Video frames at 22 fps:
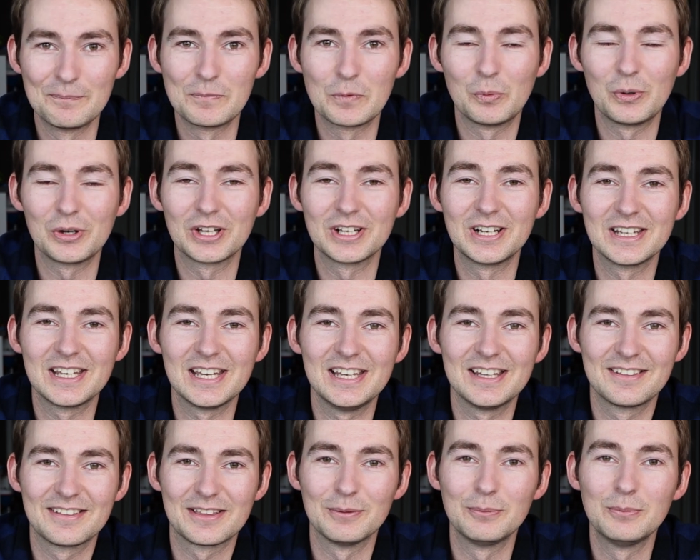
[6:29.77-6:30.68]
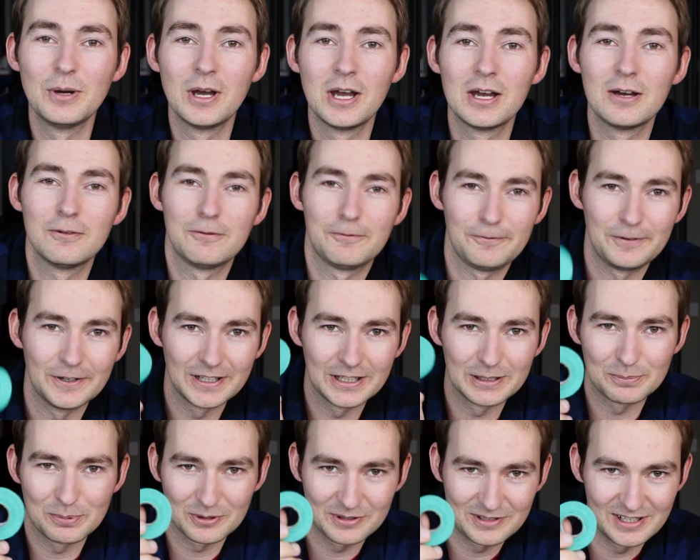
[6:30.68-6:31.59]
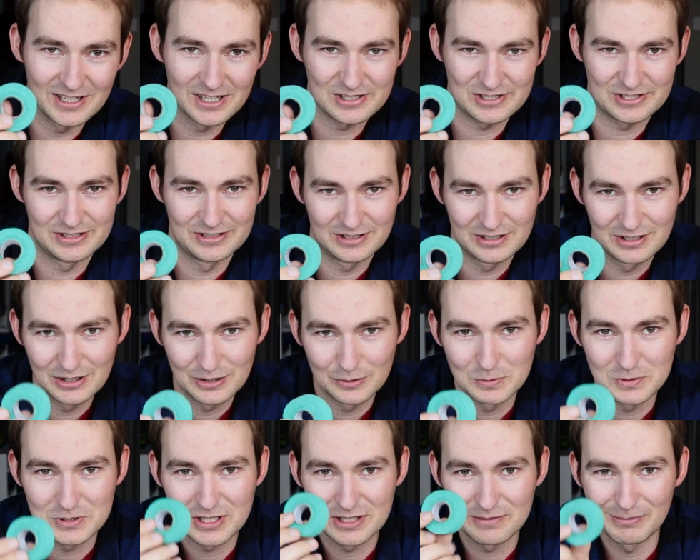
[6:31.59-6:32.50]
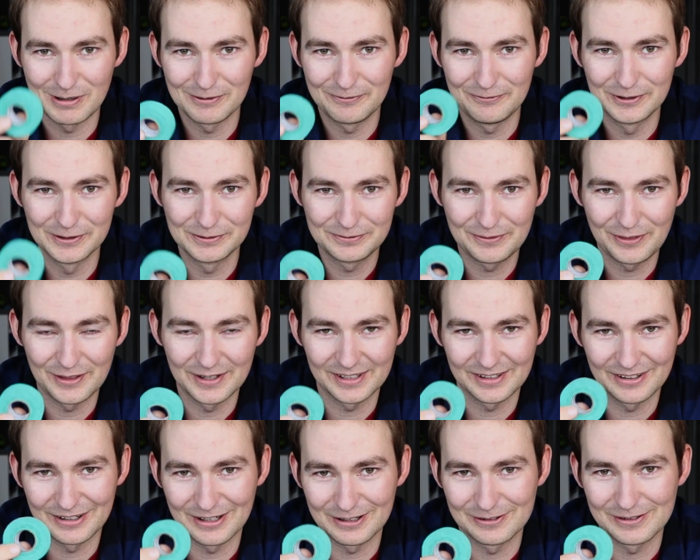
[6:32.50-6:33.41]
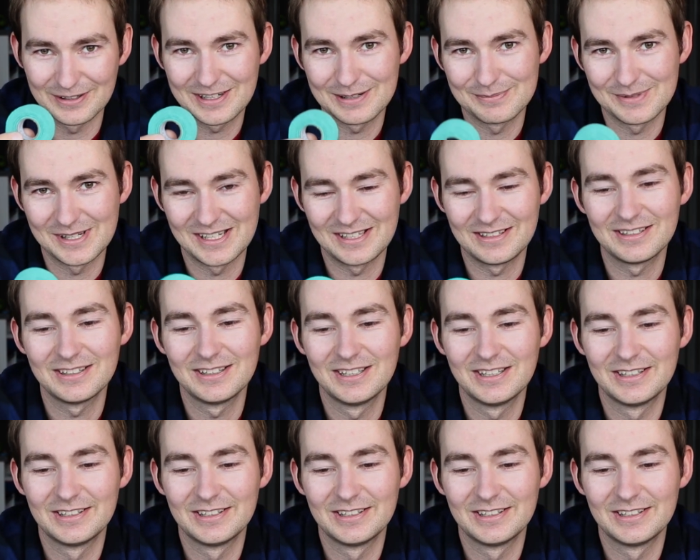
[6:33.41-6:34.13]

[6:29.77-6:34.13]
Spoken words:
We're gonna get some finger protection, which is my 5th thing that I recommend.